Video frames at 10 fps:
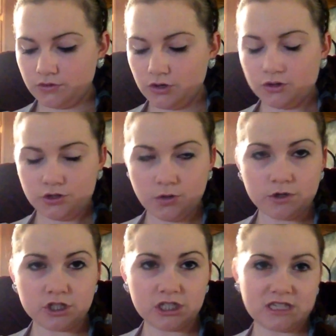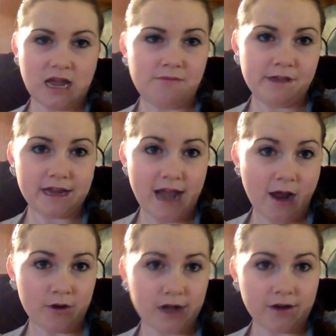usually when she's up like an
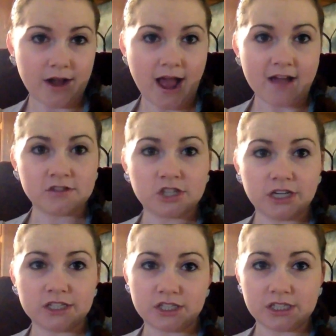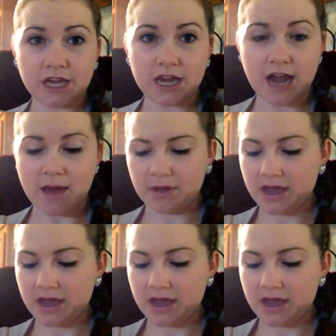hour and a half, she needs to take a nap